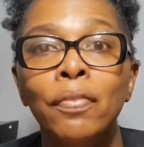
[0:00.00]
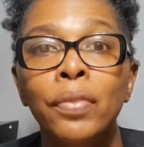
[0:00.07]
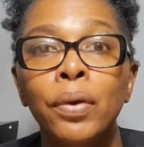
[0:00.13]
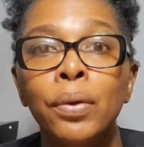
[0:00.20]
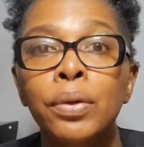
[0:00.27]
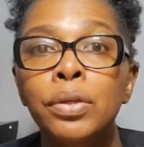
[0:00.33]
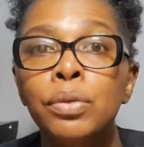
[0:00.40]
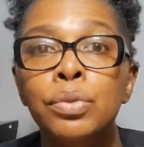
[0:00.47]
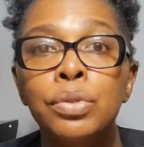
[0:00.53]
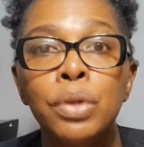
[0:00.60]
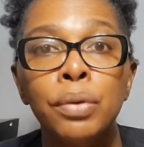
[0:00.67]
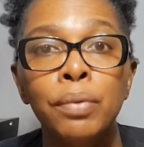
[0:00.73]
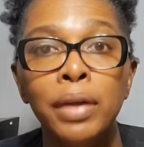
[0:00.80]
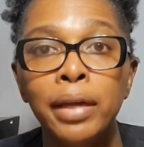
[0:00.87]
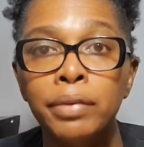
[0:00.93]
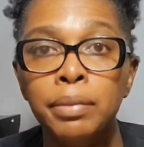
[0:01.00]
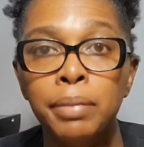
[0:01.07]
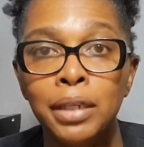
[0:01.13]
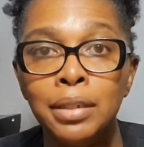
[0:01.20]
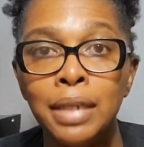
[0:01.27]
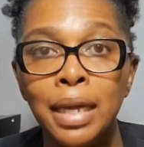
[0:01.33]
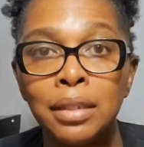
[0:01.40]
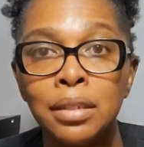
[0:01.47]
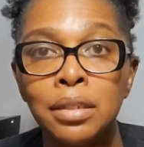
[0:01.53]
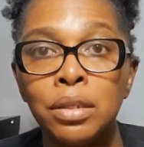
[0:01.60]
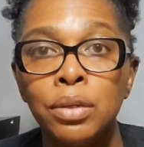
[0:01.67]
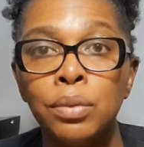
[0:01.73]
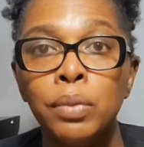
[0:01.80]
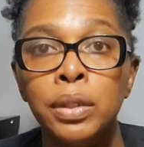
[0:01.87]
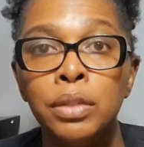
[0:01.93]
Third, you don't have to pay taxes
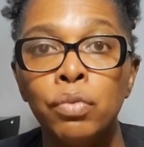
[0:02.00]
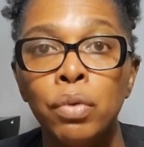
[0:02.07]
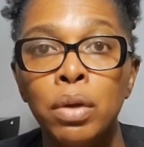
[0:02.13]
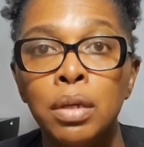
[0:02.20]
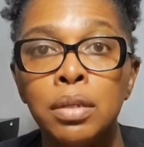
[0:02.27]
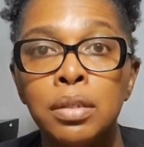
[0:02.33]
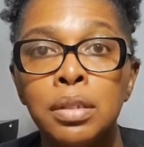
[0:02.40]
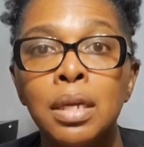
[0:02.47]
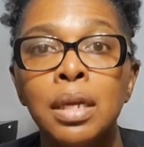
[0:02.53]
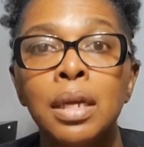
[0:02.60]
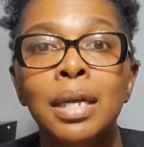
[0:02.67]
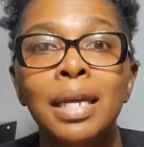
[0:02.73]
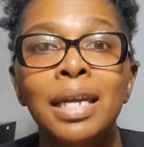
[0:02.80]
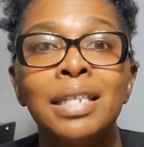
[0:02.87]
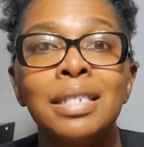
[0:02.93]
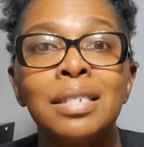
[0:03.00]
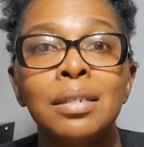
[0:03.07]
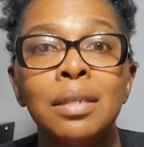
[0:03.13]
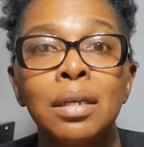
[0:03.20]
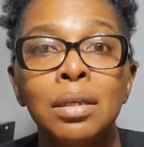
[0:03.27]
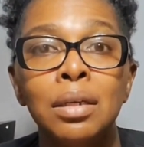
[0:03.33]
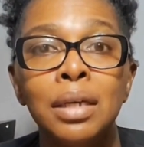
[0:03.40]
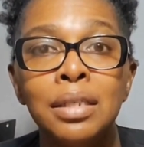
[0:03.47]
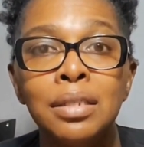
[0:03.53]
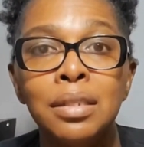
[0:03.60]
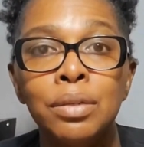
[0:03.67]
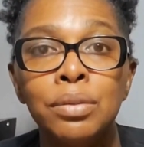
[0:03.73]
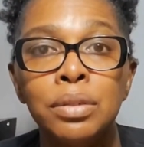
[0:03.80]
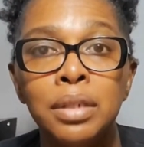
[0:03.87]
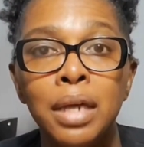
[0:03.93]
on withdrawals as long as
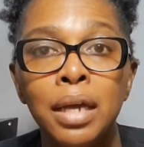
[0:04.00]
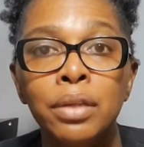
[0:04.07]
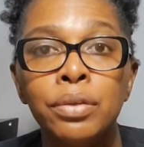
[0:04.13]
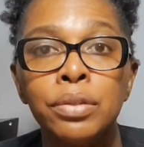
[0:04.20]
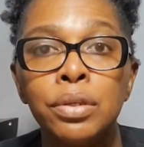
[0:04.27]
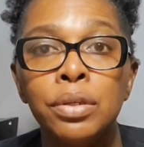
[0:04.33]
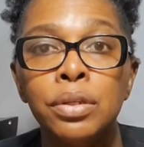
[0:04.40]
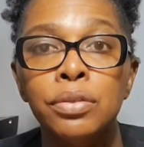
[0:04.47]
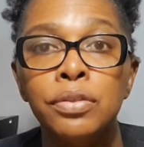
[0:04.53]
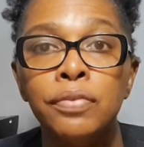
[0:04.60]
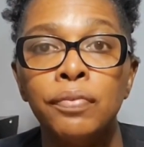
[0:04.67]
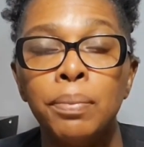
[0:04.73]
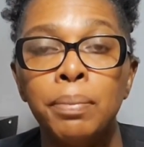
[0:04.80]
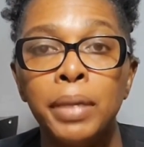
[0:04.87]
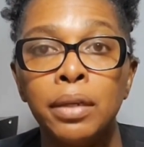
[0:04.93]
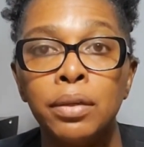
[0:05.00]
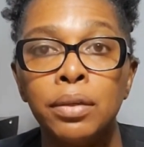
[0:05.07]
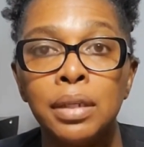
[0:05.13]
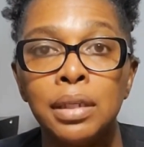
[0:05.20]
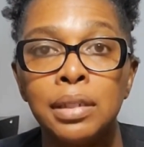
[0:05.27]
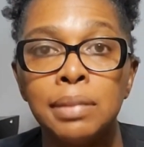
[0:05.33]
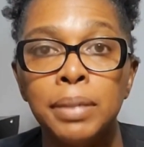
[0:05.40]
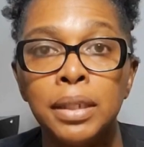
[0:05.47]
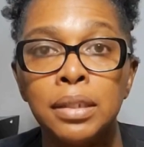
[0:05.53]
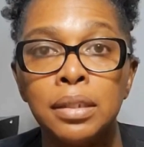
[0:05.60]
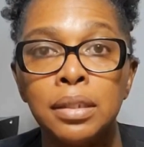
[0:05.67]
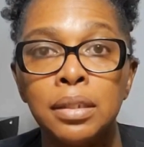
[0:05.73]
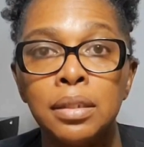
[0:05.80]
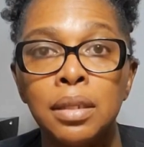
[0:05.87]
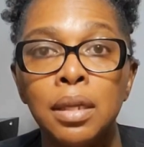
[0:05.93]
those dollars are used for medical
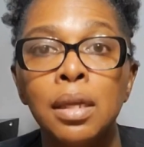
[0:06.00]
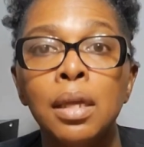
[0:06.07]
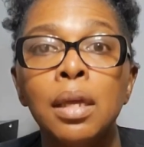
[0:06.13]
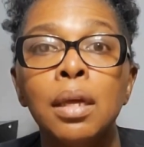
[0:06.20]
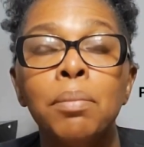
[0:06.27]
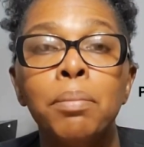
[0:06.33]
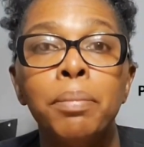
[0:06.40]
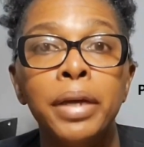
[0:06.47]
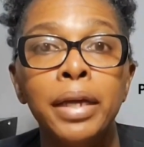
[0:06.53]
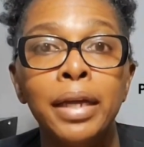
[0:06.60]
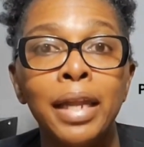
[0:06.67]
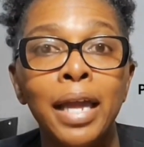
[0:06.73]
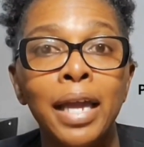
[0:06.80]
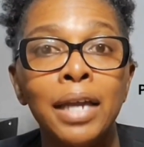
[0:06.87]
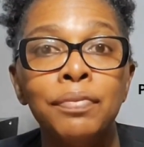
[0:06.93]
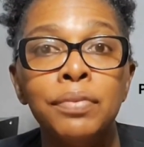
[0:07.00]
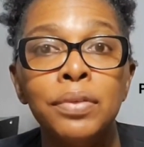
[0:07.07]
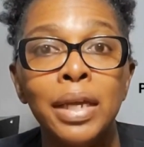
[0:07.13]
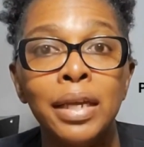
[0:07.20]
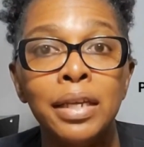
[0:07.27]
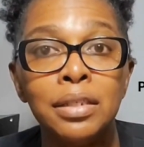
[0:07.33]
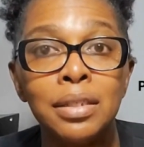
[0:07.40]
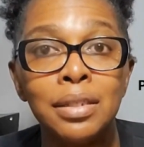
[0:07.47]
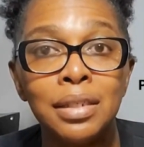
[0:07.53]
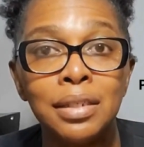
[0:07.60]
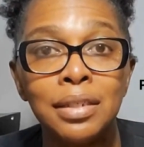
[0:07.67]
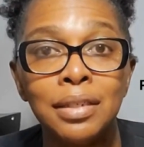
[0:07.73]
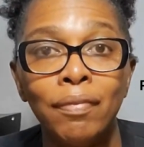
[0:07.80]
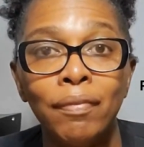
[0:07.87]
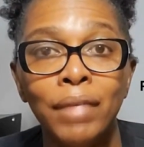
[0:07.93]
expenses. But after age
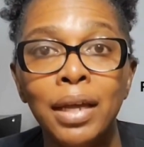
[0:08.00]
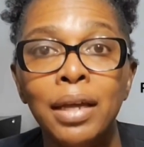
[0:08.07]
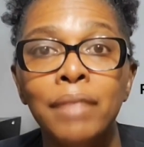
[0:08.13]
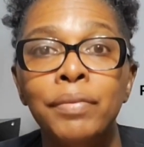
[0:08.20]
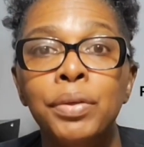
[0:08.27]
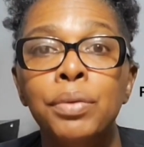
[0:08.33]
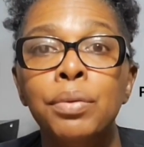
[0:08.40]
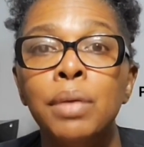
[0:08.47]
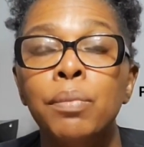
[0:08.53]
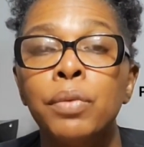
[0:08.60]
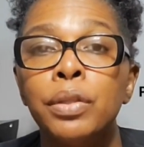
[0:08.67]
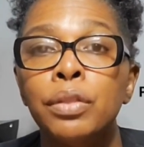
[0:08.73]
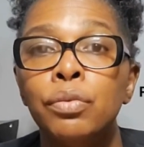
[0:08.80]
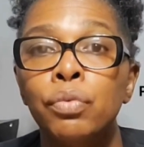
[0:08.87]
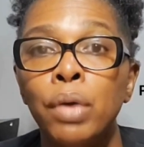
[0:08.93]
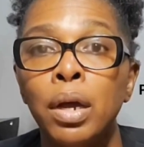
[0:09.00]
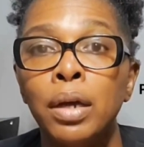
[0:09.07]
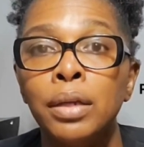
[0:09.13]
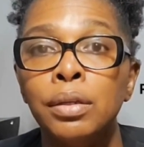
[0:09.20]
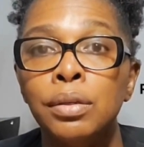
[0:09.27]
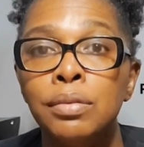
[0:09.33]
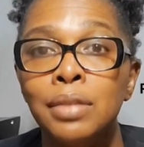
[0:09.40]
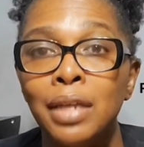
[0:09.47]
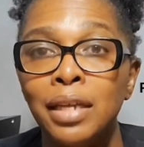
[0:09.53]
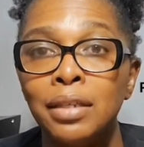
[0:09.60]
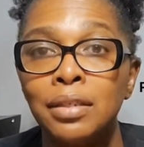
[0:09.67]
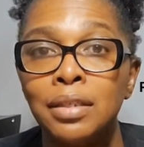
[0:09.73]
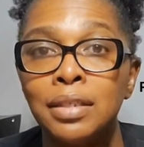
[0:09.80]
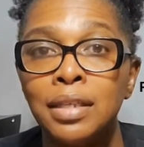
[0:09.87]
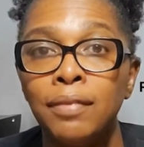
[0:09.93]
65, you can withdraw and use
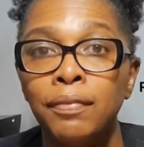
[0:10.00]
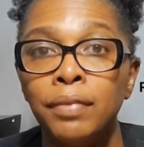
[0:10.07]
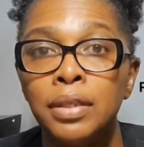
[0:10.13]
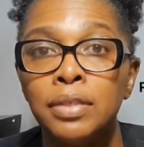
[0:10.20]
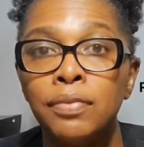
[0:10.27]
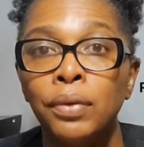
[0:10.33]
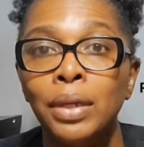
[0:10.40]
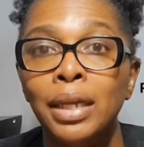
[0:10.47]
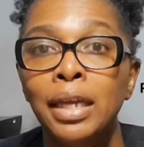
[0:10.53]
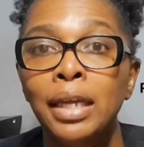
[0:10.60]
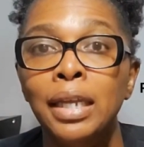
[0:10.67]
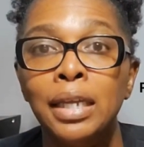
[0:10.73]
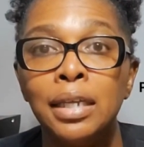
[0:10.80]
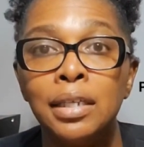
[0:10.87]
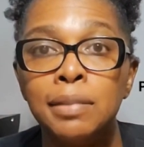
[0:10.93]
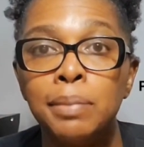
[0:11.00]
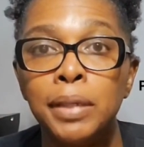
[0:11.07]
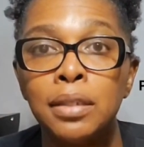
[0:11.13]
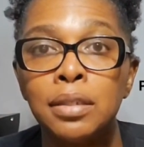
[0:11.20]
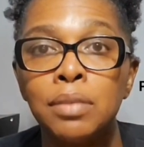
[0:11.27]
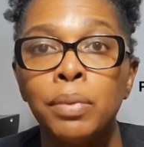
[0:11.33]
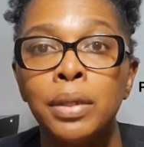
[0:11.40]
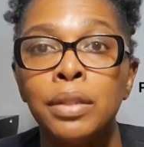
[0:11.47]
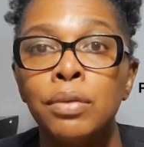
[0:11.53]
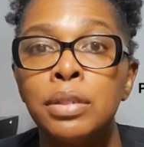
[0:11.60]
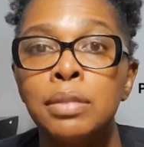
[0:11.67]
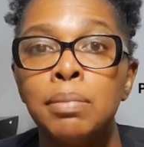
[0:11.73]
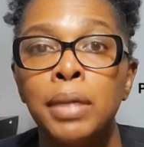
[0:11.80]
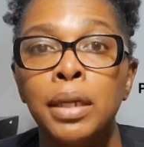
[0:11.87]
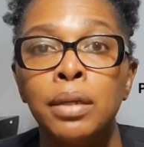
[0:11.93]
HSA funds for any expense, whether
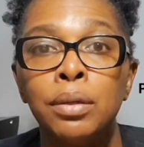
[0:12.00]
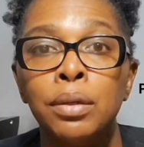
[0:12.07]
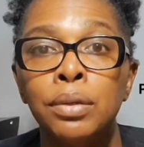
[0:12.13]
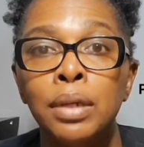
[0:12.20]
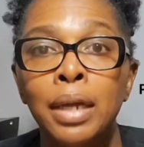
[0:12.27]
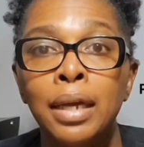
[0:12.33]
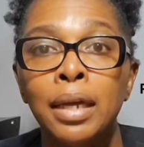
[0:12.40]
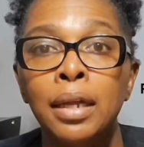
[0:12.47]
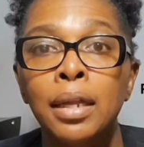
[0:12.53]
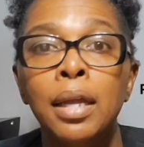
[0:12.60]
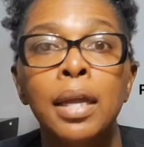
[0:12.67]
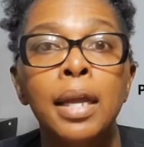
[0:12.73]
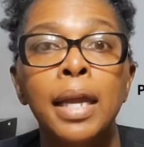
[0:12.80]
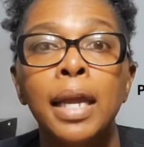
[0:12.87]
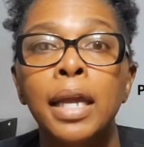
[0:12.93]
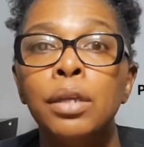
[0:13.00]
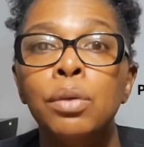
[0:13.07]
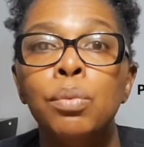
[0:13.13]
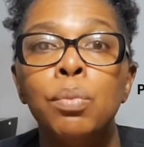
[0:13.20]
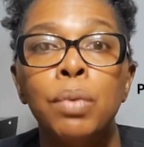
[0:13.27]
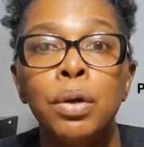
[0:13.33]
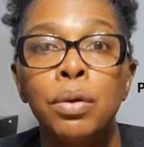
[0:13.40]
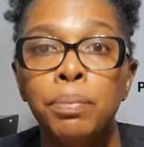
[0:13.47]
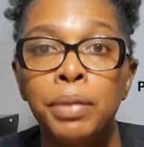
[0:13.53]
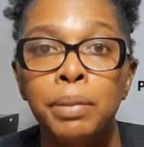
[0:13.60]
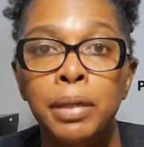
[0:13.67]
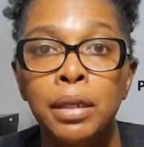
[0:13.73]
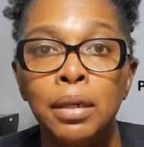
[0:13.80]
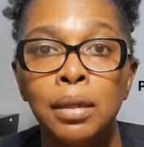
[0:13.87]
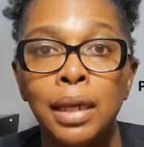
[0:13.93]
it's medical or not, and you won't be
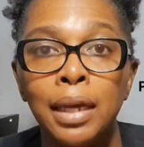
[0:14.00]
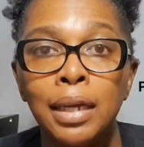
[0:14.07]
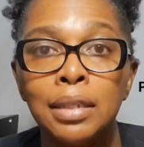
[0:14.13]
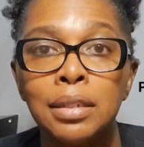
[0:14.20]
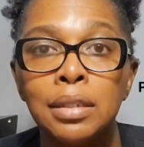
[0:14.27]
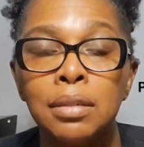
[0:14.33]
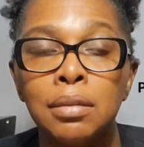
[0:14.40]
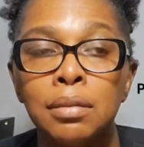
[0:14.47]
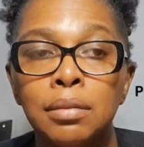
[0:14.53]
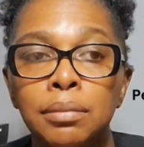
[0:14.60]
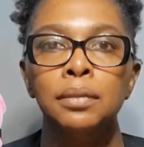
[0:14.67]
penalized.